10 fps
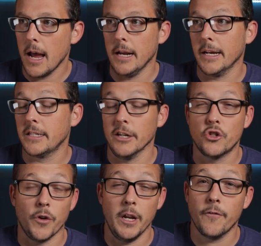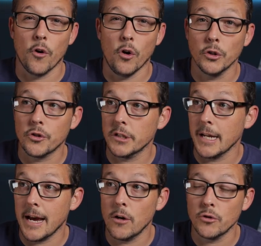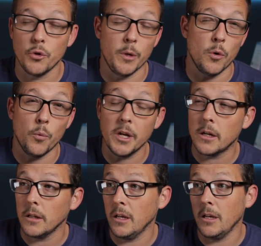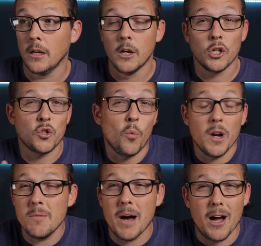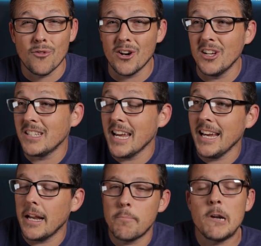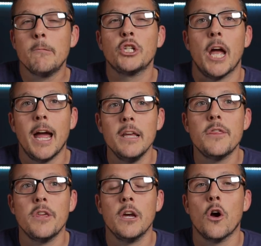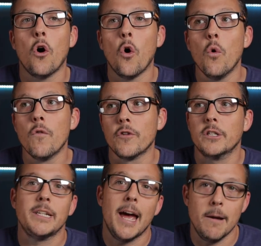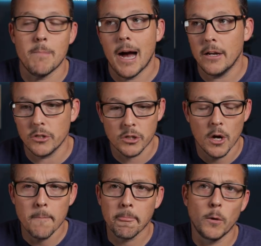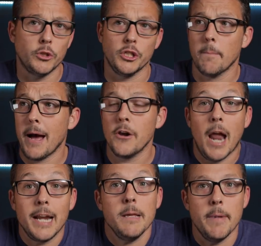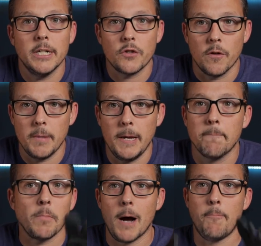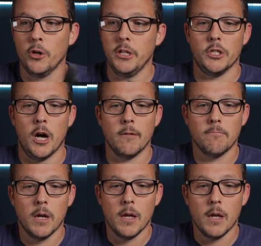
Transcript: And like I said, training for ultras now, doing weekly 20-mile runs, pretty much anything over 10 miles, which is about 90 minutes for me, I'm putting these on.